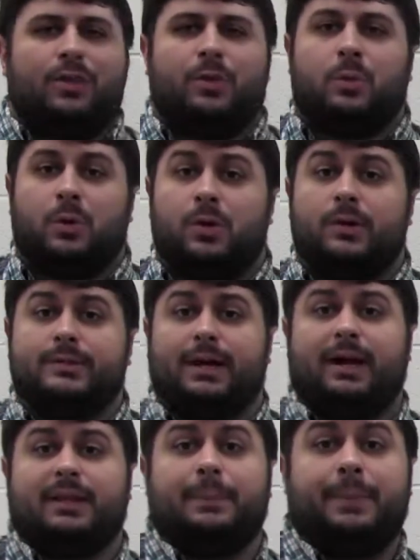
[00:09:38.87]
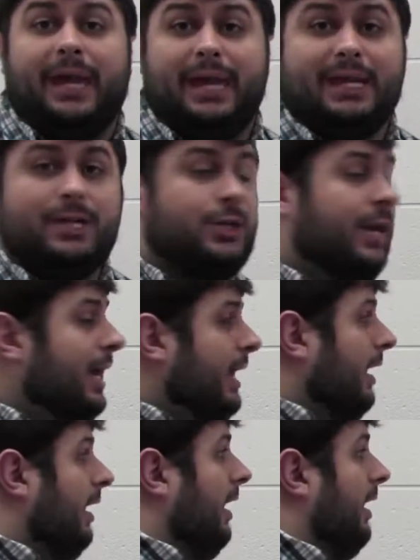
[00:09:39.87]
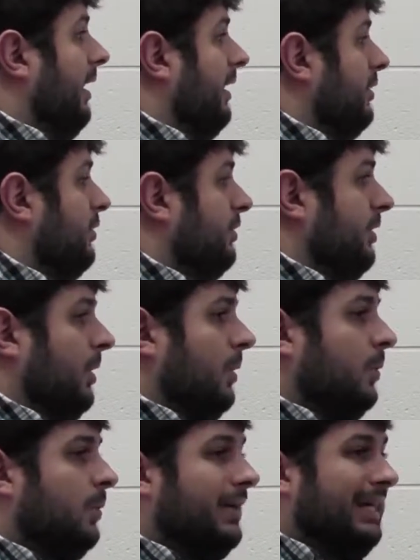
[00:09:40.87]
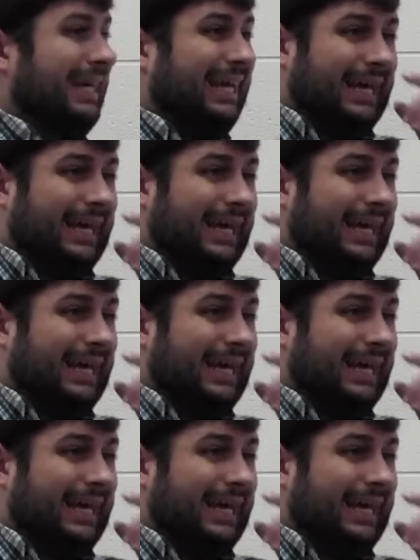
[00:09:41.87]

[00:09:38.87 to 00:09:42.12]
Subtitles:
the words on the page. So